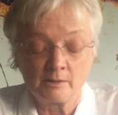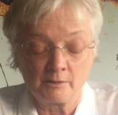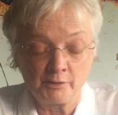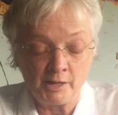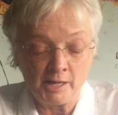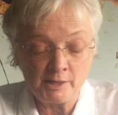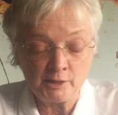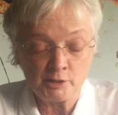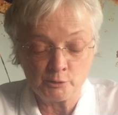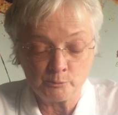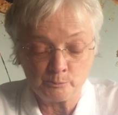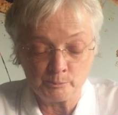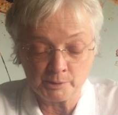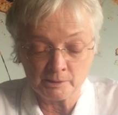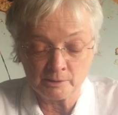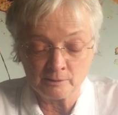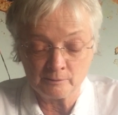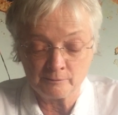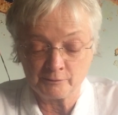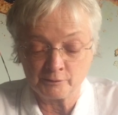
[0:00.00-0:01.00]
Thank you,
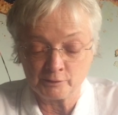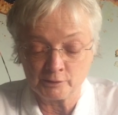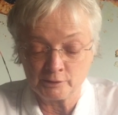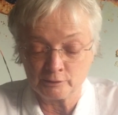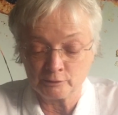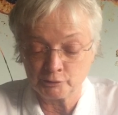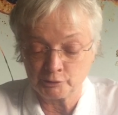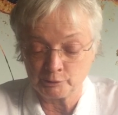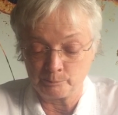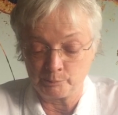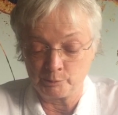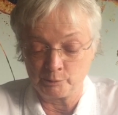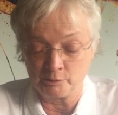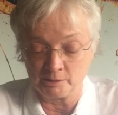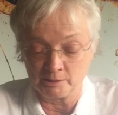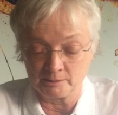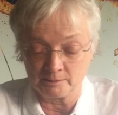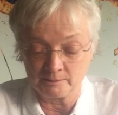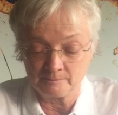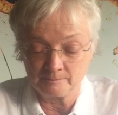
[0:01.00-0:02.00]
Bill, for your
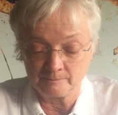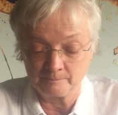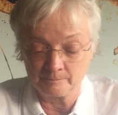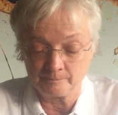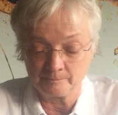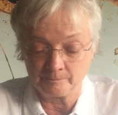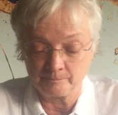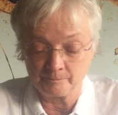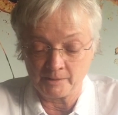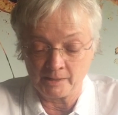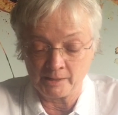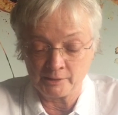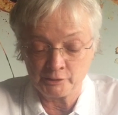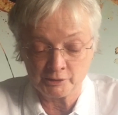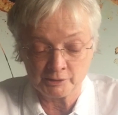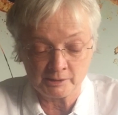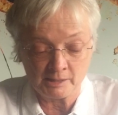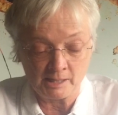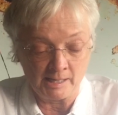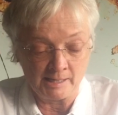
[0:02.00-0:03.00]
support and
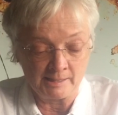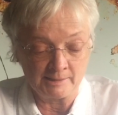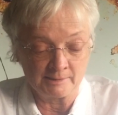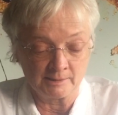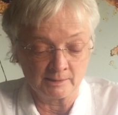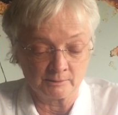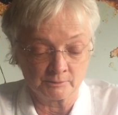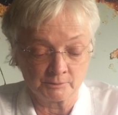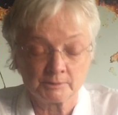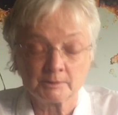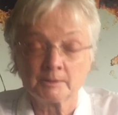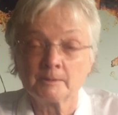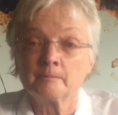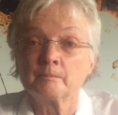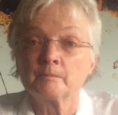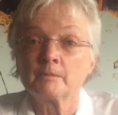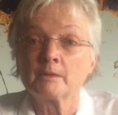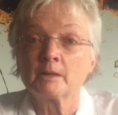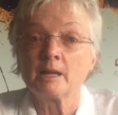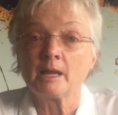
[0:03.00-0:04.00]
your kindness
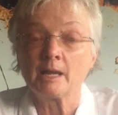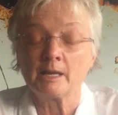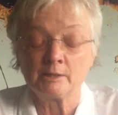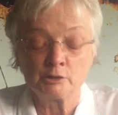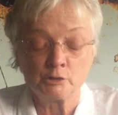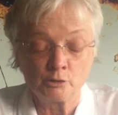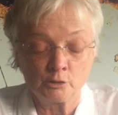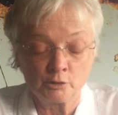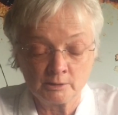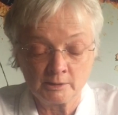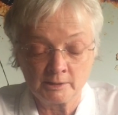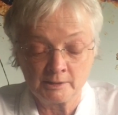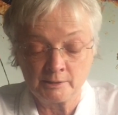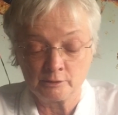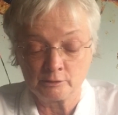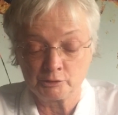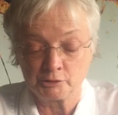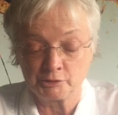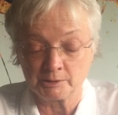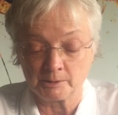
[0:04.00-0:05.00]
and your
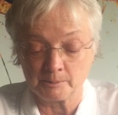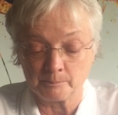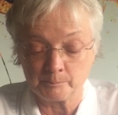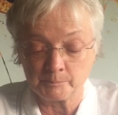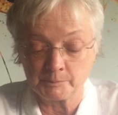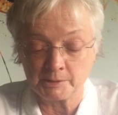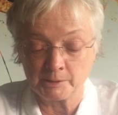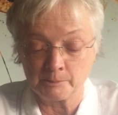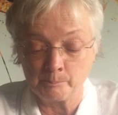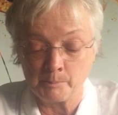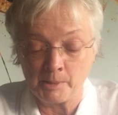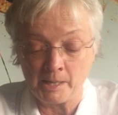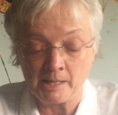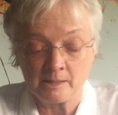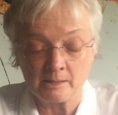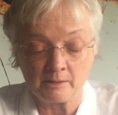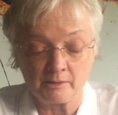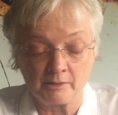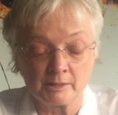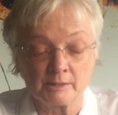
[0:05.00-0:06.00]
leadership to
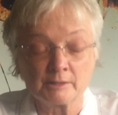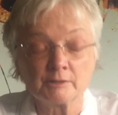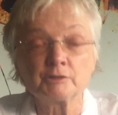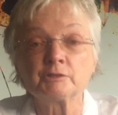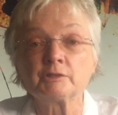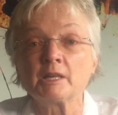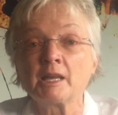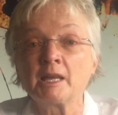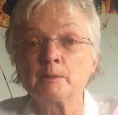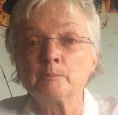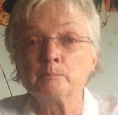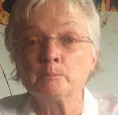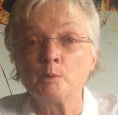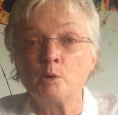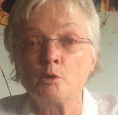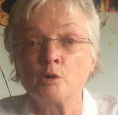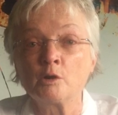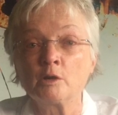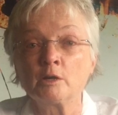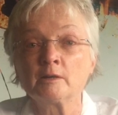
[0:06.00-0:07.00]
make this a
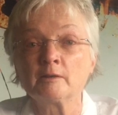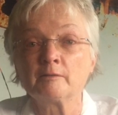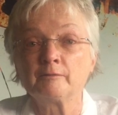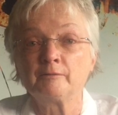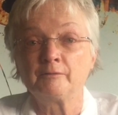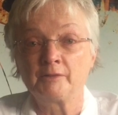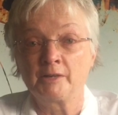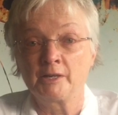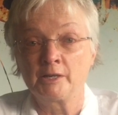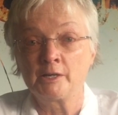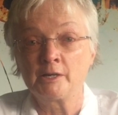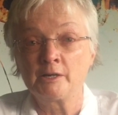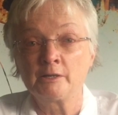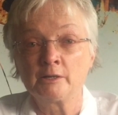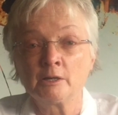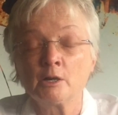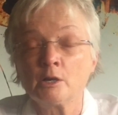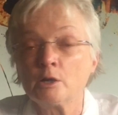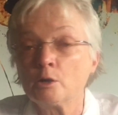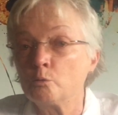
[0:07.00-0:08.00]
more
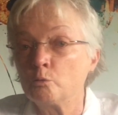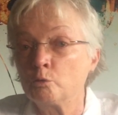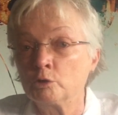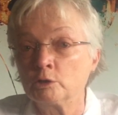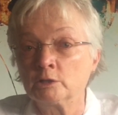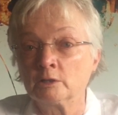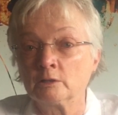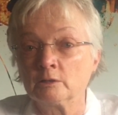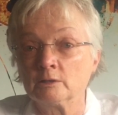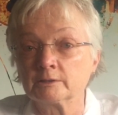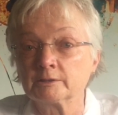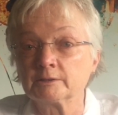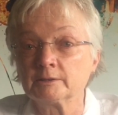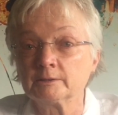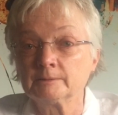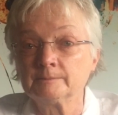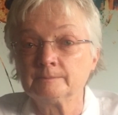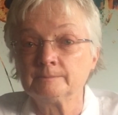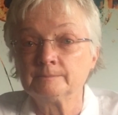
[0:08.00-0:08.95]
fair world.